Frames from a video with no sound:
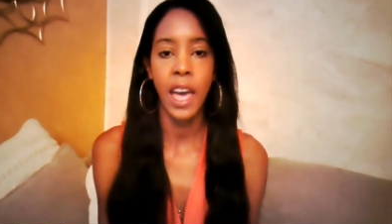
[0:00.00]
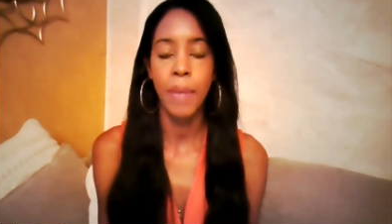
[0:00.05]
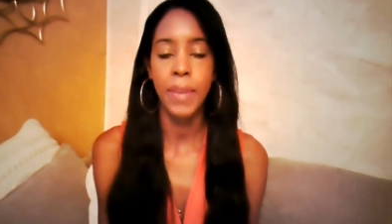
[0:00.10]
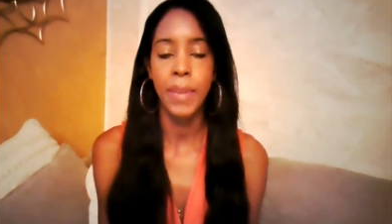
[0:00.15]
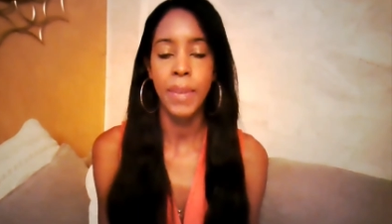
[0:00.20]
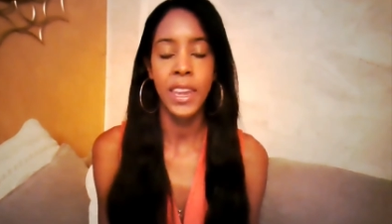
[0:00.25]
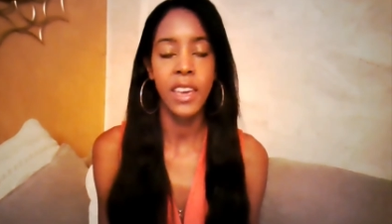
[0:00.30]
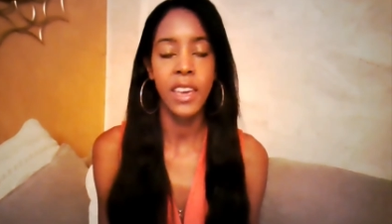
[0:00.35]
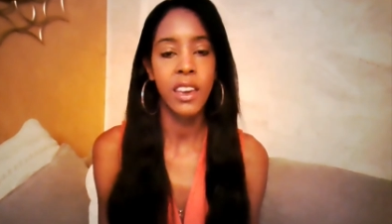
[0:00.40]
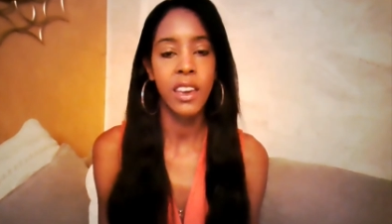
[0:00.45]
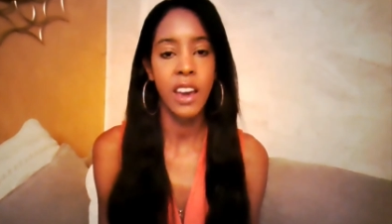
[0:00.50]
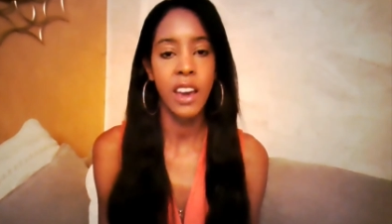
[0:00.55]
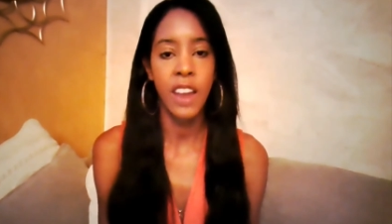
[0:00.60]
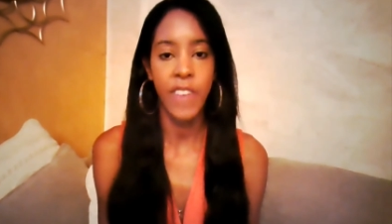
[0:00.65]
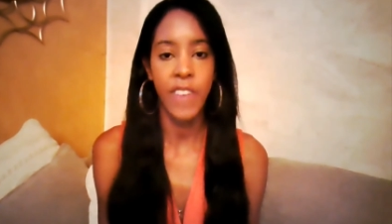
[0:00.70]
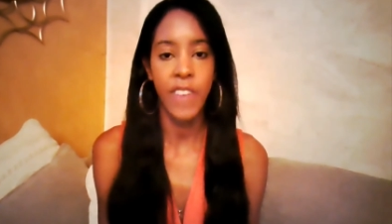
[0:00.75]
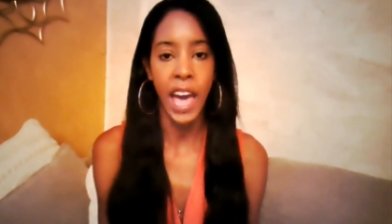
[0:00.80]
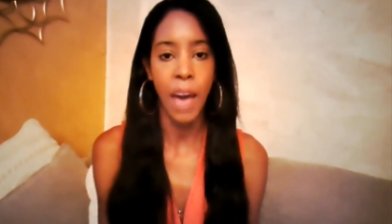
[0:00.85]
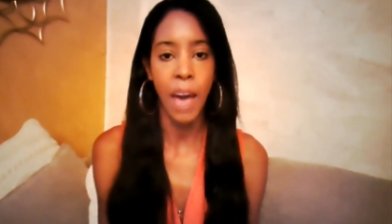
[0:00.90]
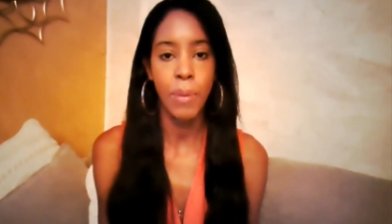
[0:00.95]
I mean, it could
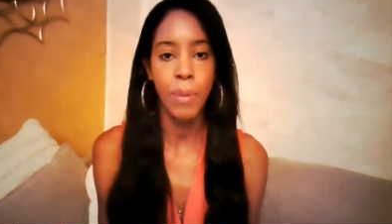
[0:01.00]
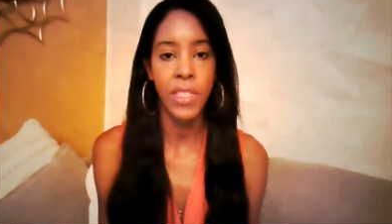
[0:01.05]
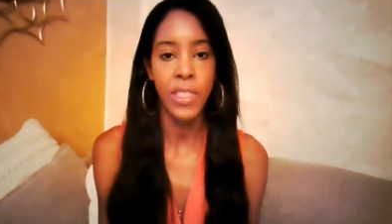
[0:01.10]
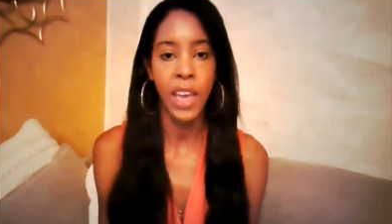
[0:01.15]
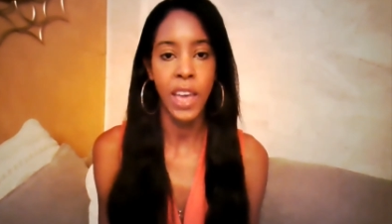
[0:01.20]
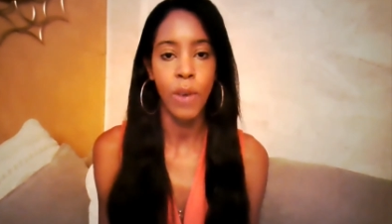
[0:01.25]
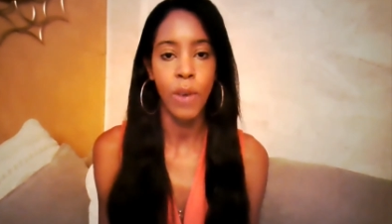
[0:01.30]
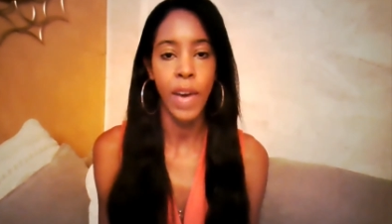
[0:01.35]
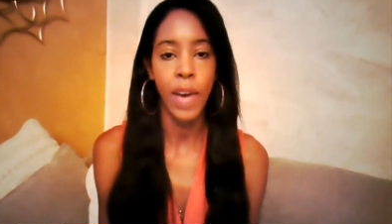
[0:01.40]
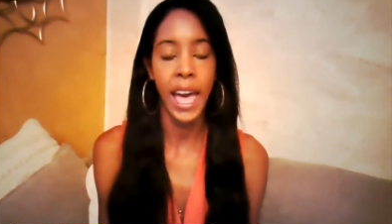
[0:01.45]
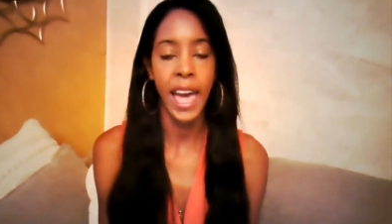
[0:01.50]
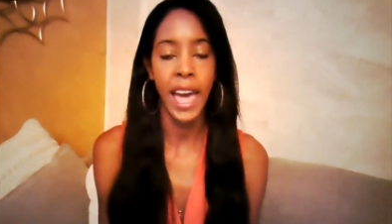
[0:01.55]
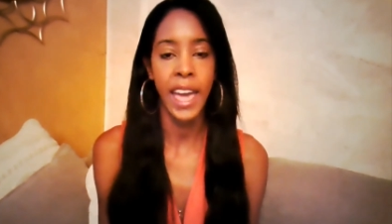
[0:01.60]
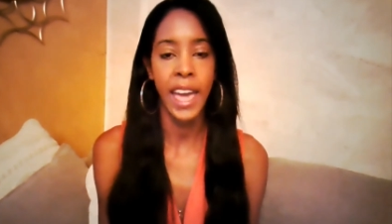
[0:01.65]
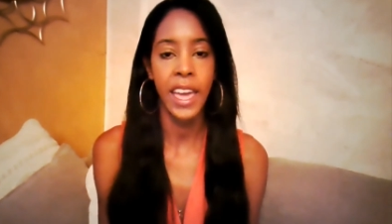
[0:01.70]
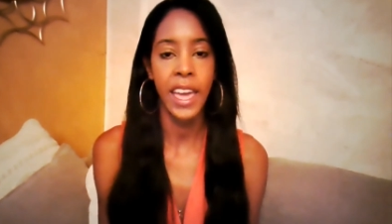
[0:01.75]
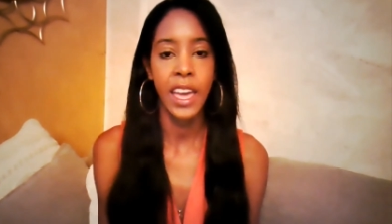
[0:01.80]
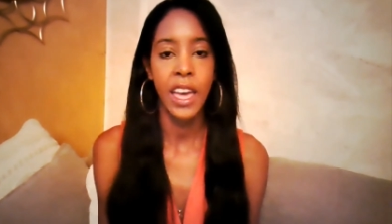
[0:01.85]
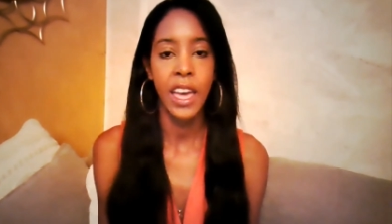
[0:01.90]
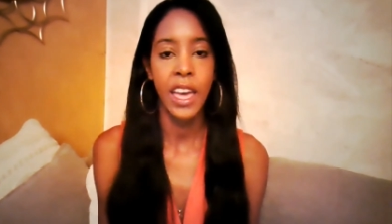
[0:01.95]
have happened that
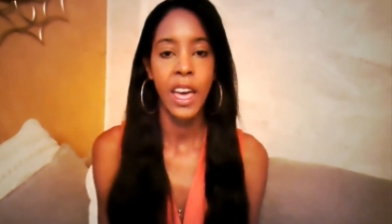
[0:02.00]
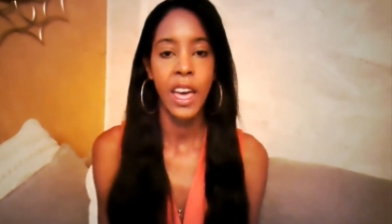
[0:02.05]
way.